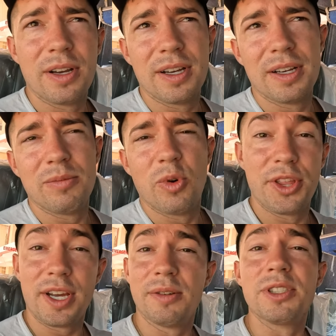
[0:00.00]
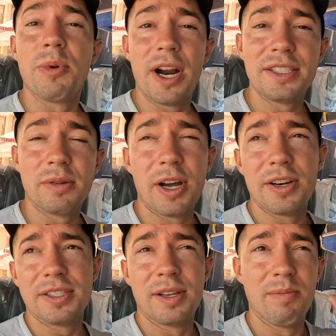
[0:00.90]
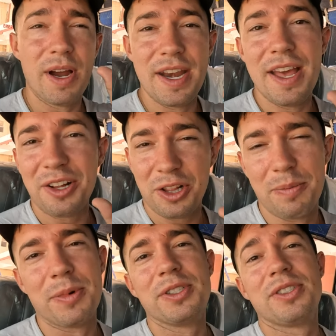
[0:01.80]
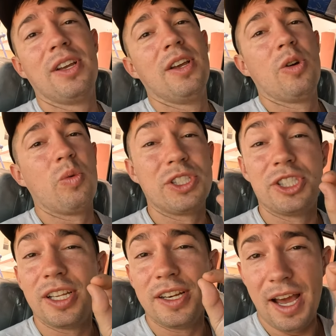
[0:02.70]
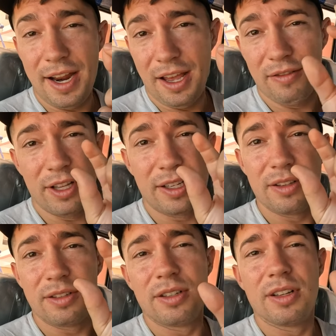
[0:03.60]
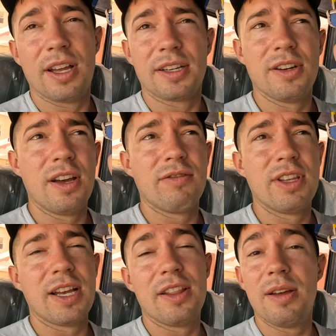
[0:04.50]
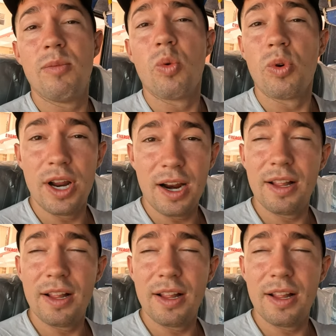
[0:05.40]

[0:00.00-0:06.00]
Um, one thing I was surprised about is my nail clippers, which did not have like a little like knife thing on them, were not